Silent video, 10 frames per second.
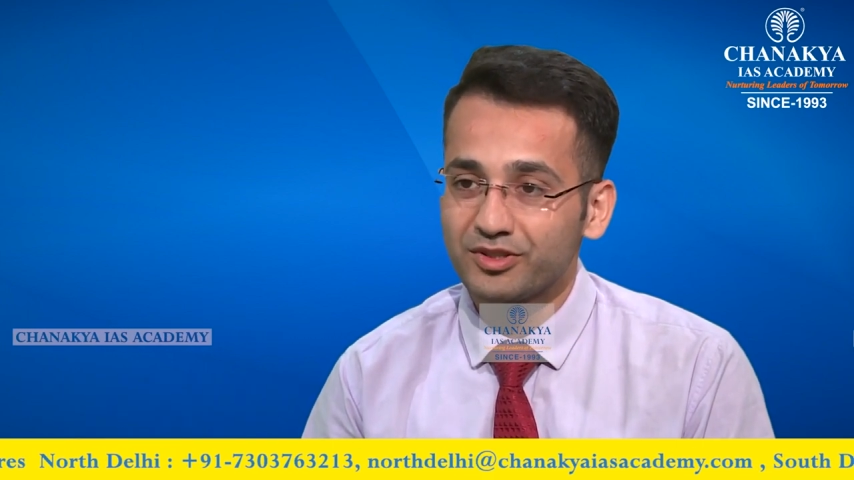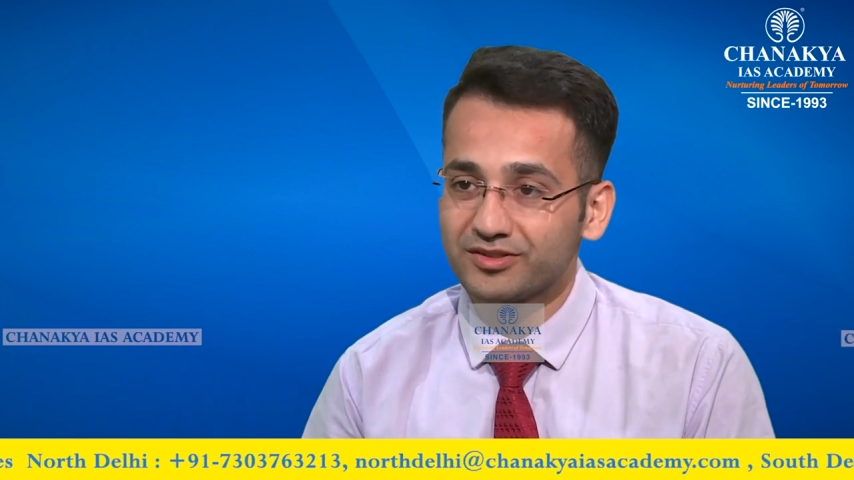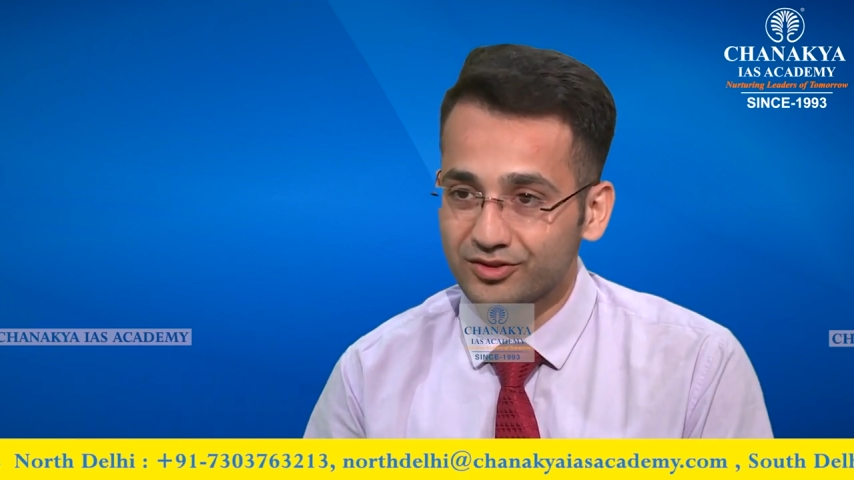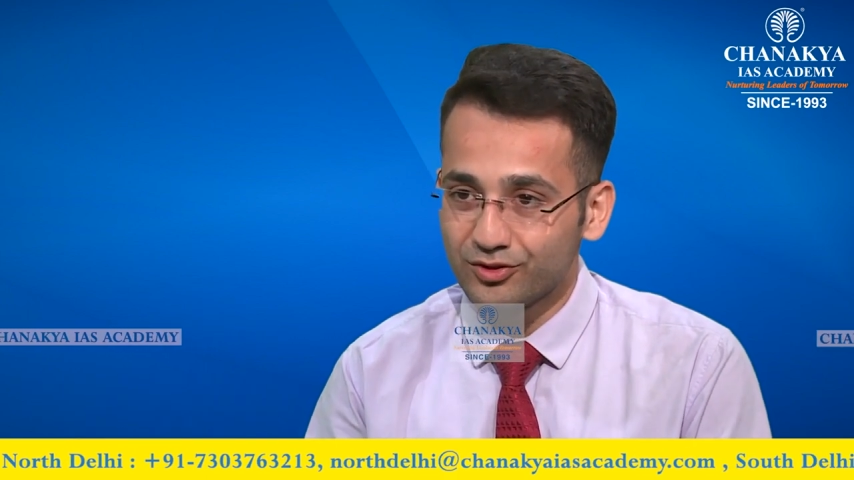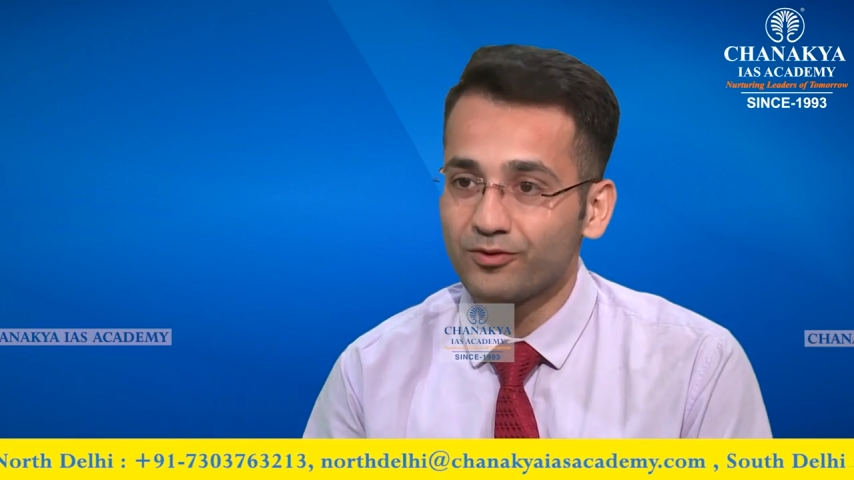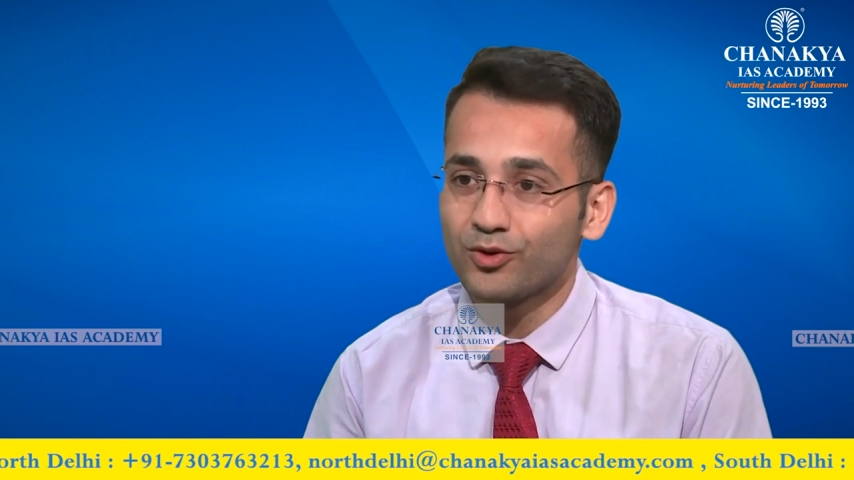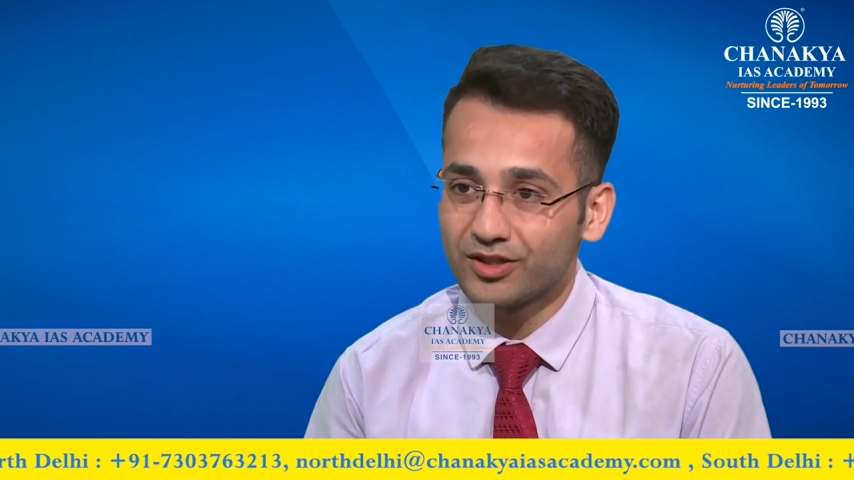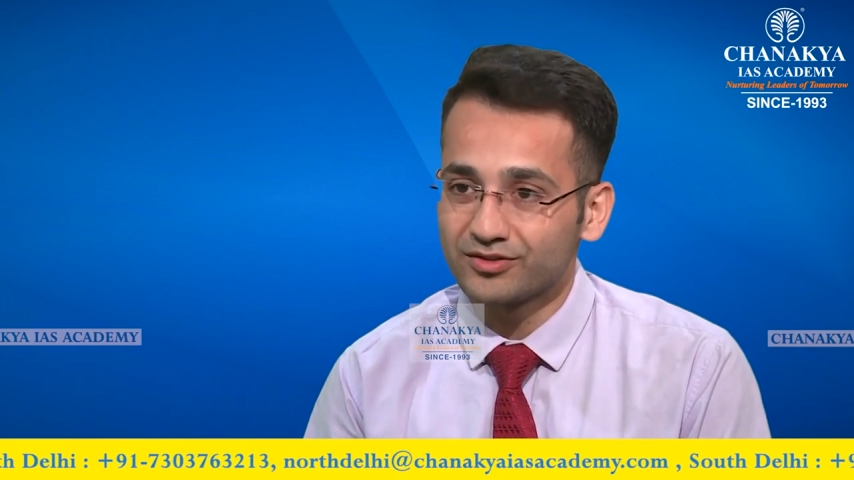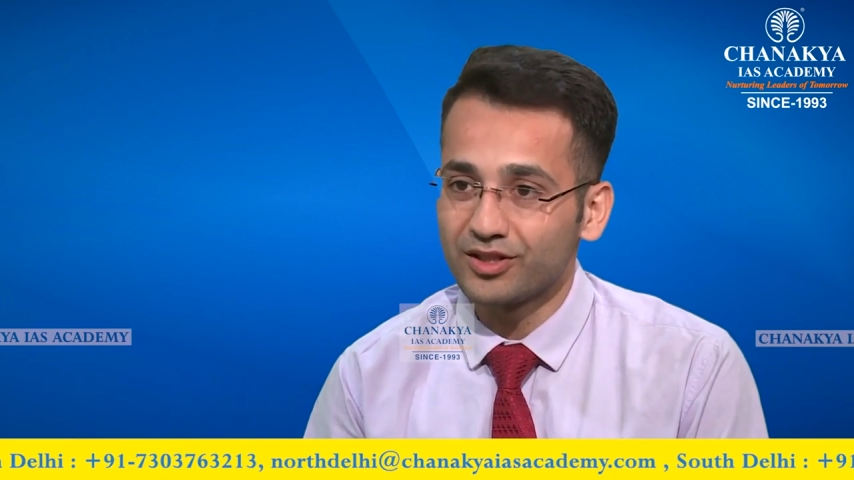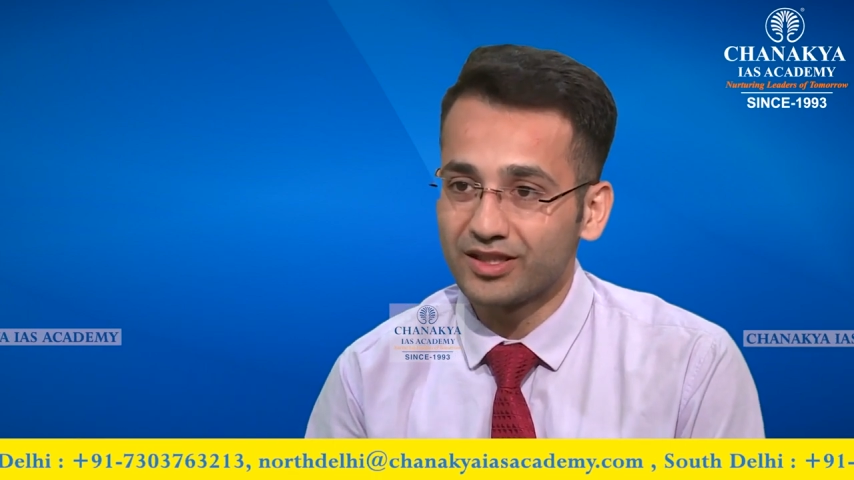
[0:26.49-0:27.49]
person should
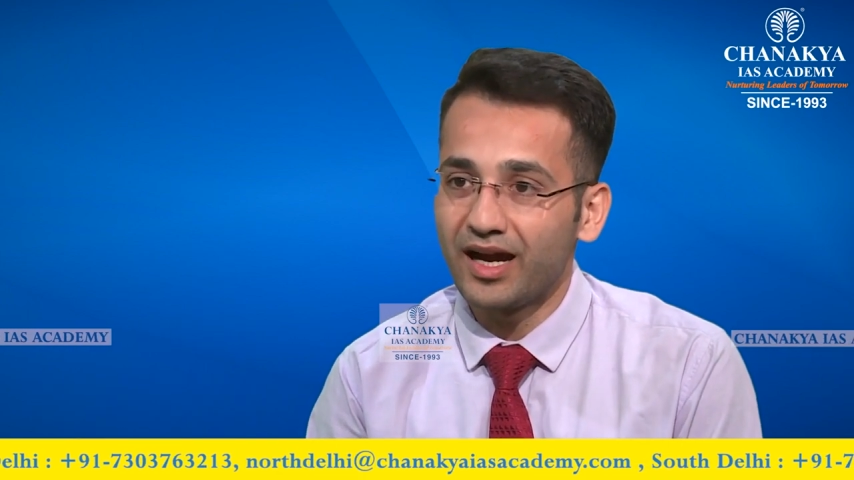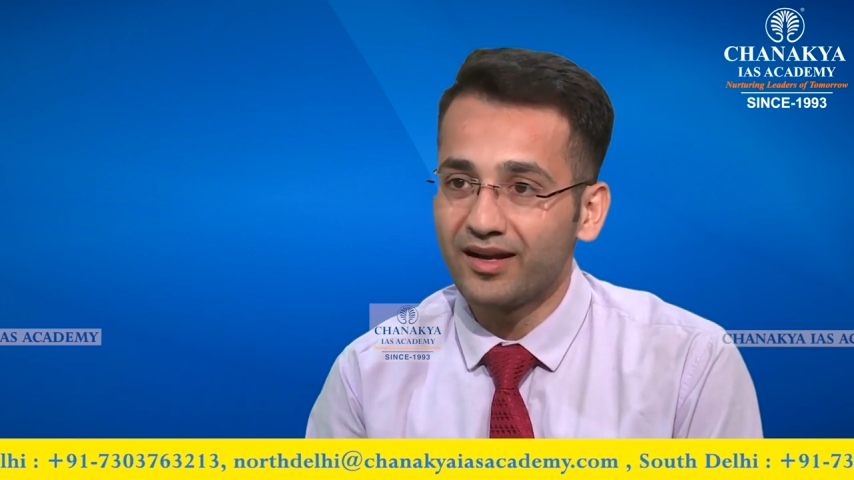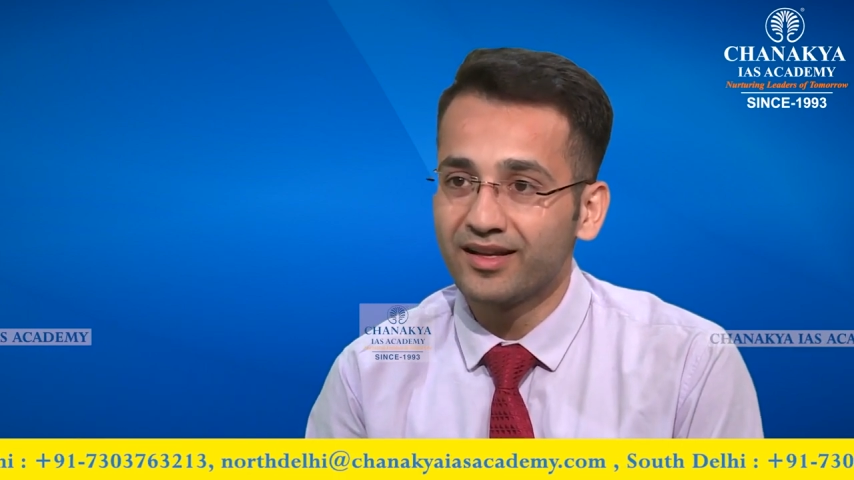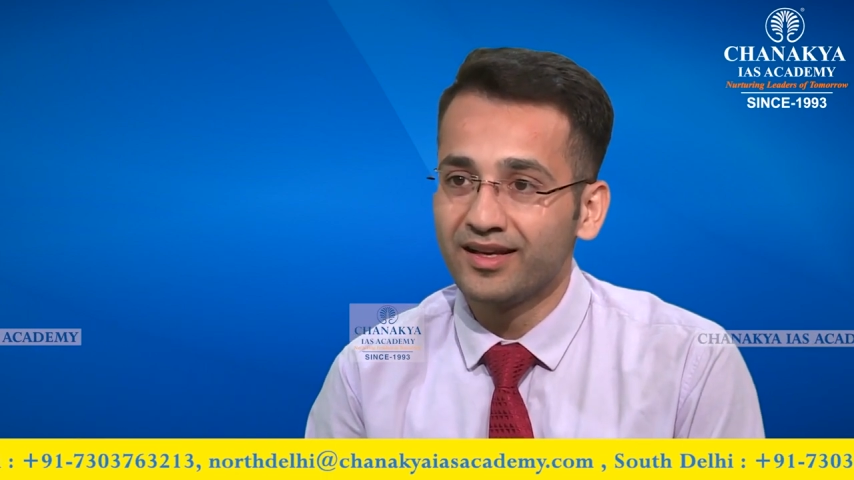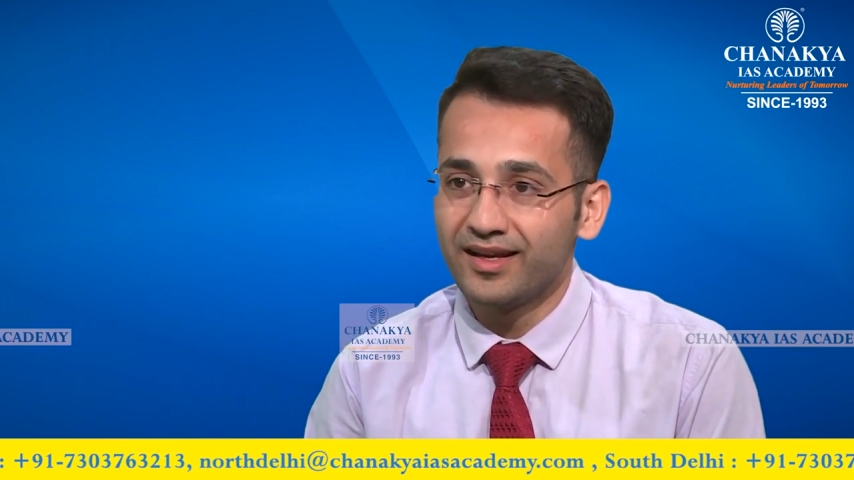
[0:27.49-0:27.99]
focus on that,